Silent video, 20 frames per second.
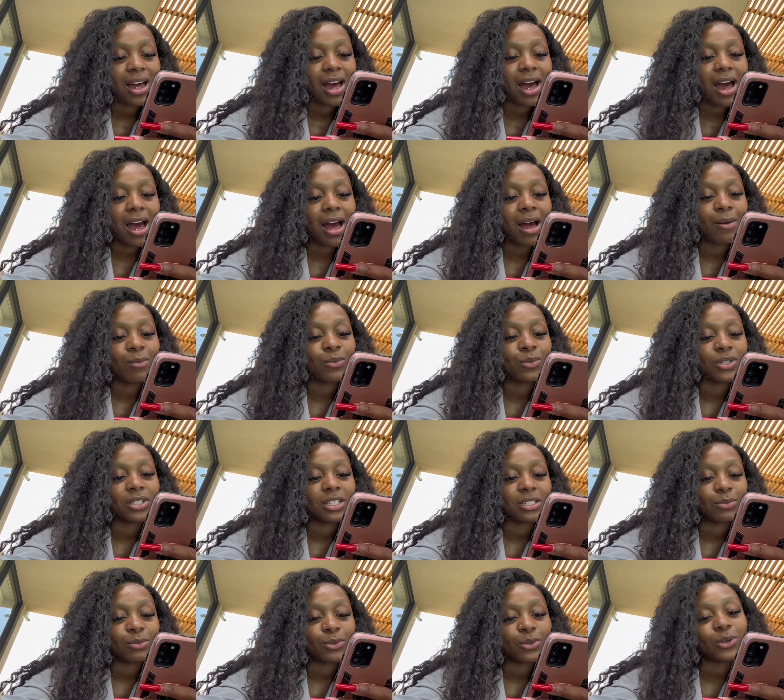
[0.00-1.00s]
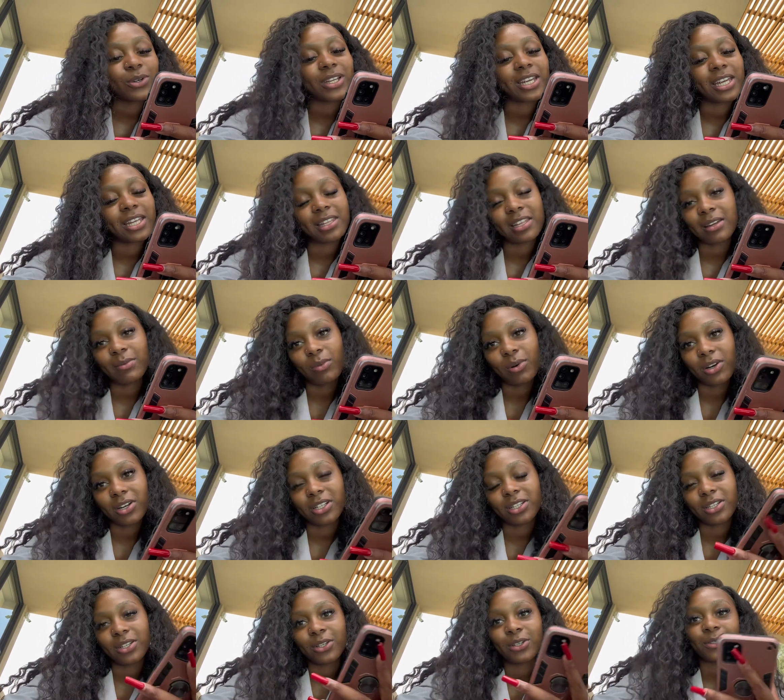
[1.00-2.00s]
I'm Mudimu, okay, that
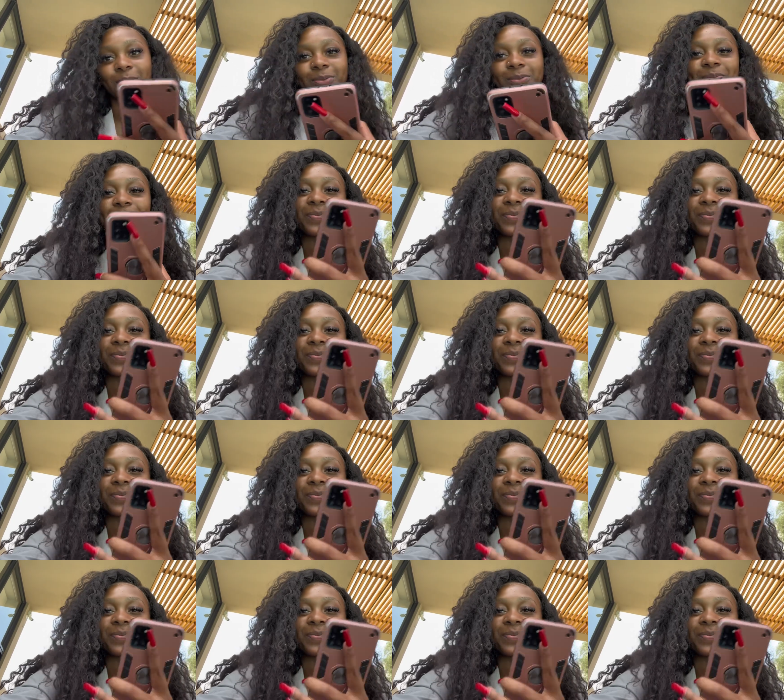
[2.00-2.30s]
part now.